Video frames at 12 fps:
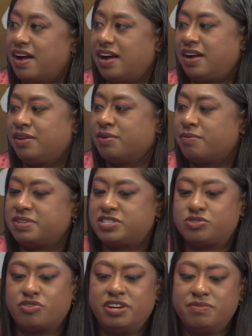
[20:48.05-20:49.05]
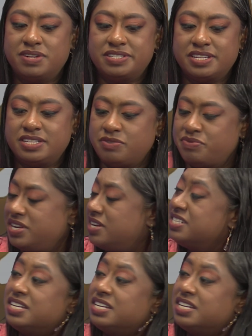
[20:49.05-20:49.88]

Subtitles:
And the story was that they would not